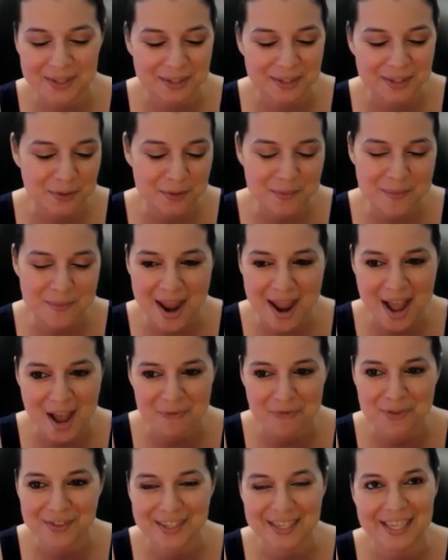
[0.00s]
and do
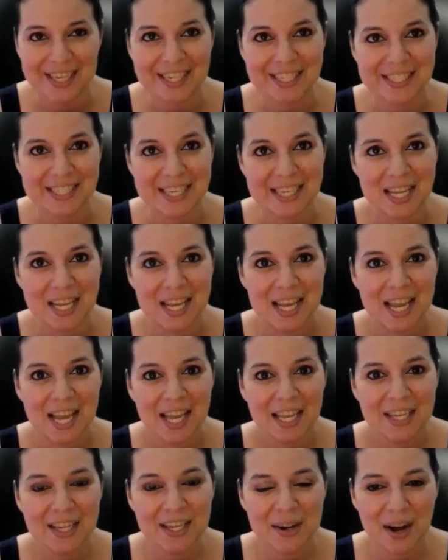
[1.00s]
math and things. And
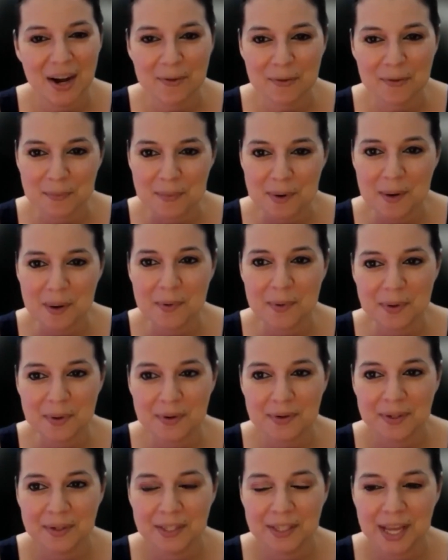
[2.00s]
you know, I
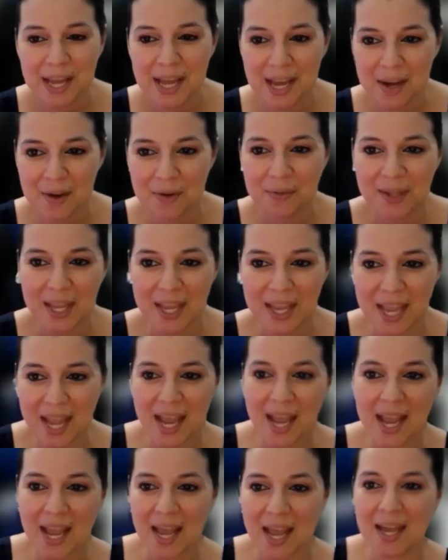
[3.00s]
remember how they
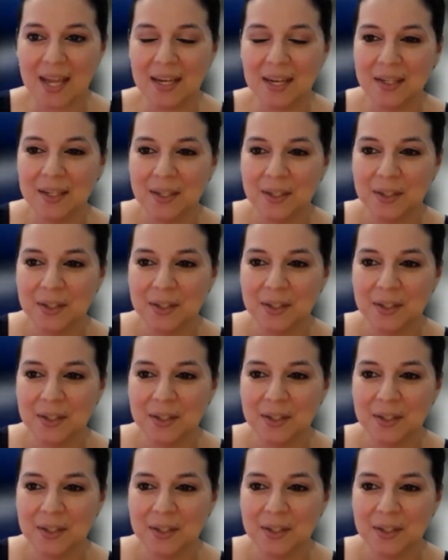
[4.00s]
had,